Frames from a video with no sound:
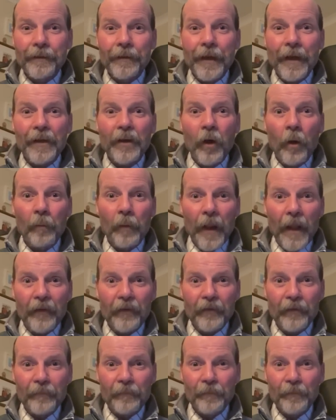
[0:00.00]
And God
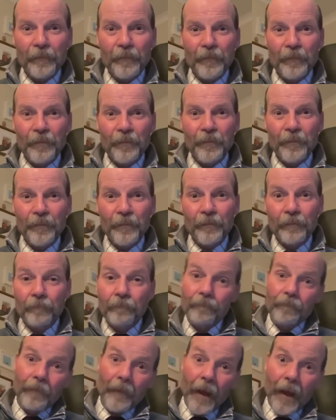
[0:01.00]
bless.
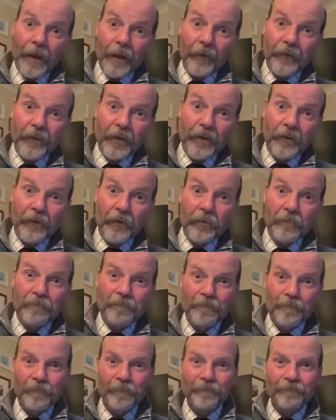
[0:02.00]
And I'll see you soon.
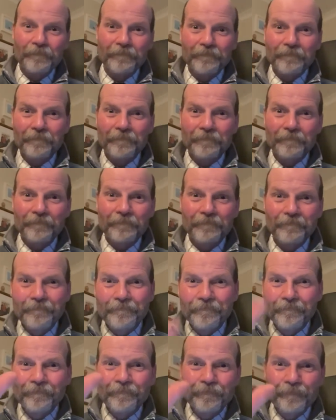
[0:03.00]

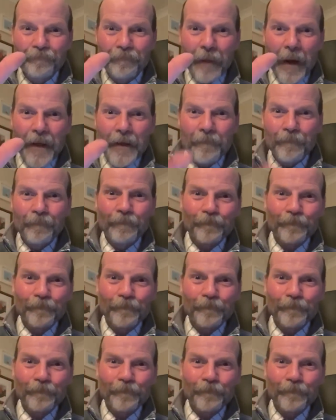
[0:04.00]
Bye.